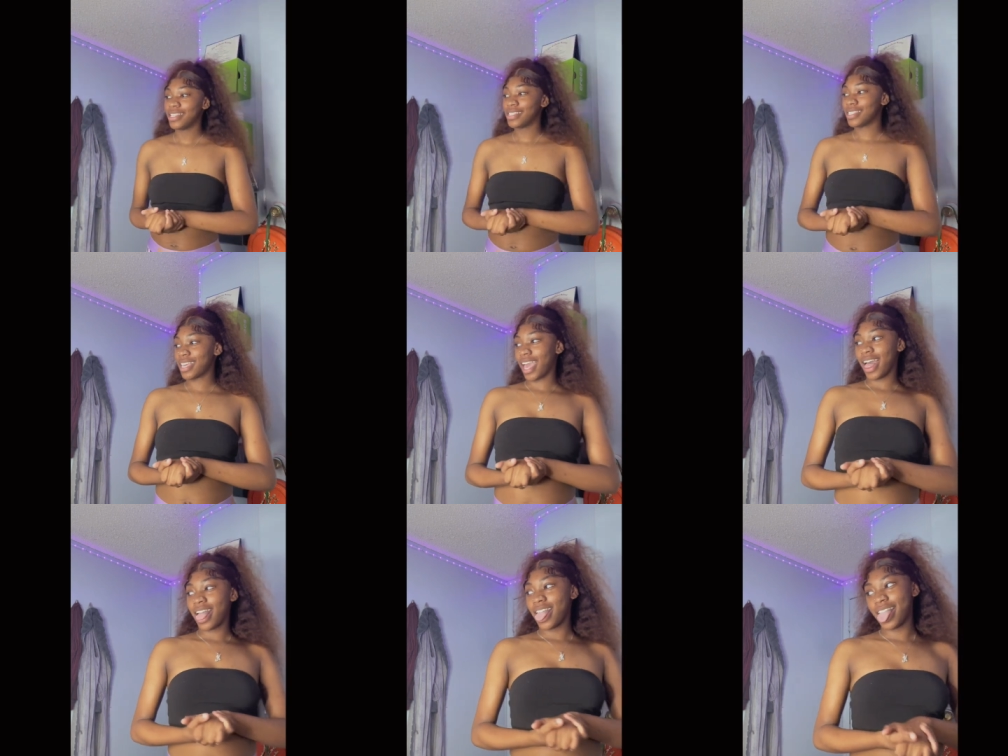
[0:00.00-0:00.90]
so yeah
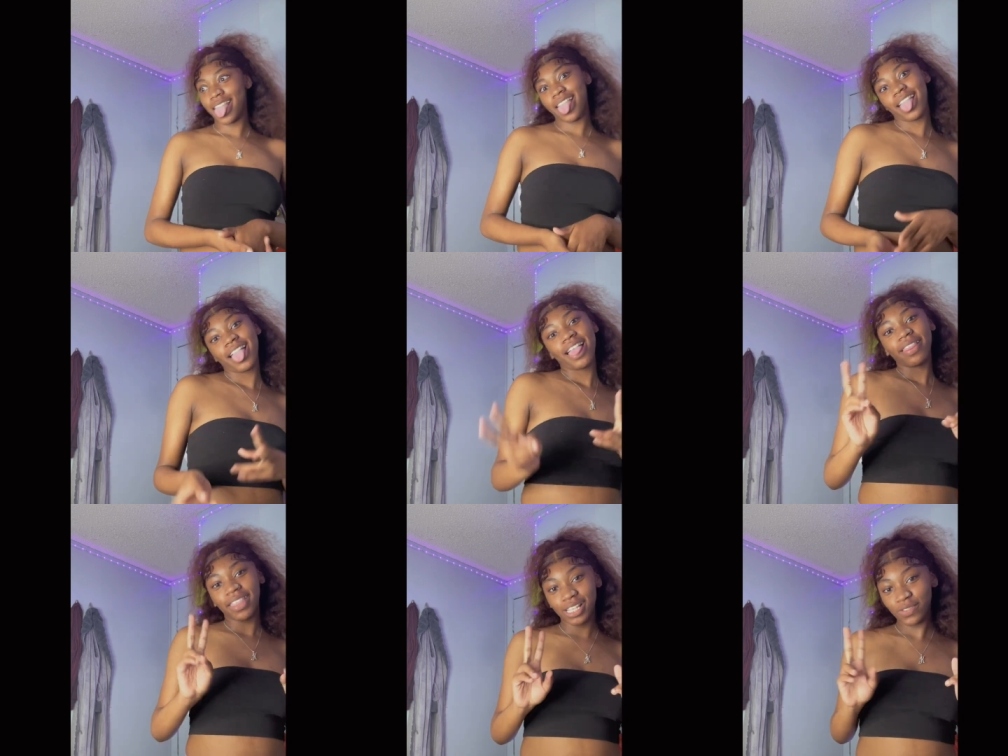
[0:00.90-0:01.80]

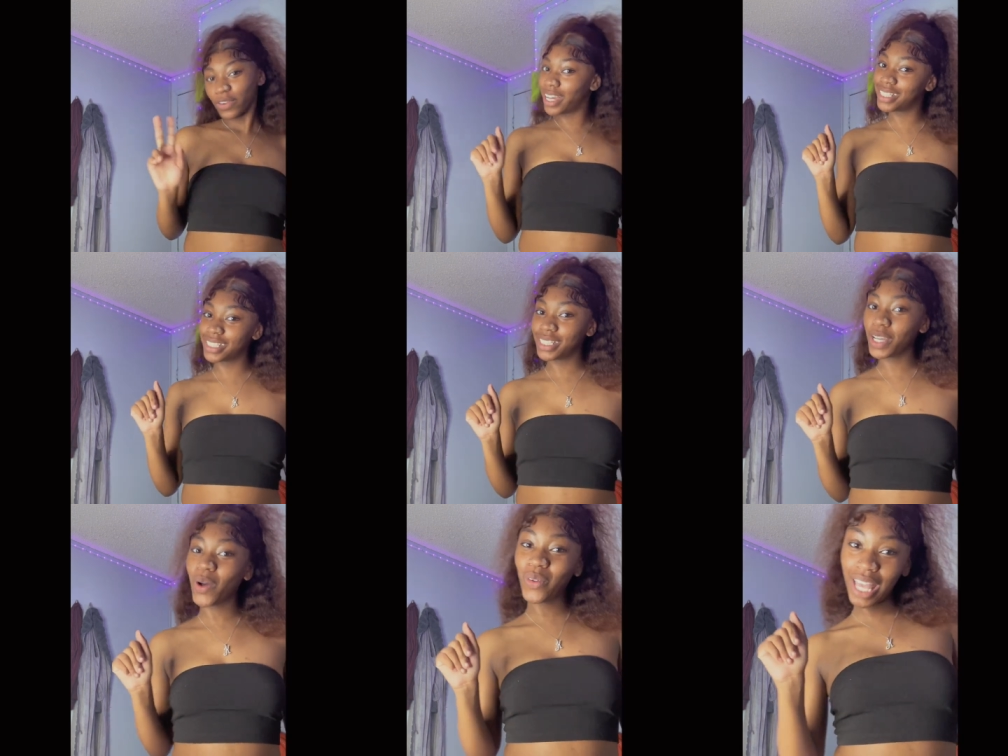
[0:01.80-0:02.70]
thanks for watching we